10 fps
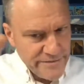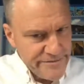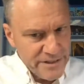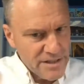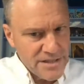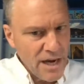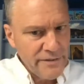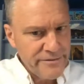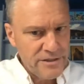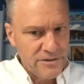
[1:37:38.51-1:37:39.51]

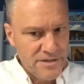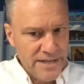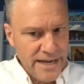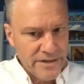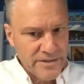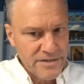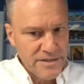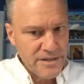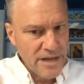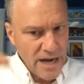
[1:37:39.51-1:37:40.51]
philosophical satirist,
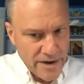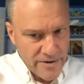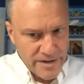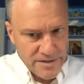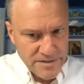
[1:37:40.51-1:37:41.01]
an ironist,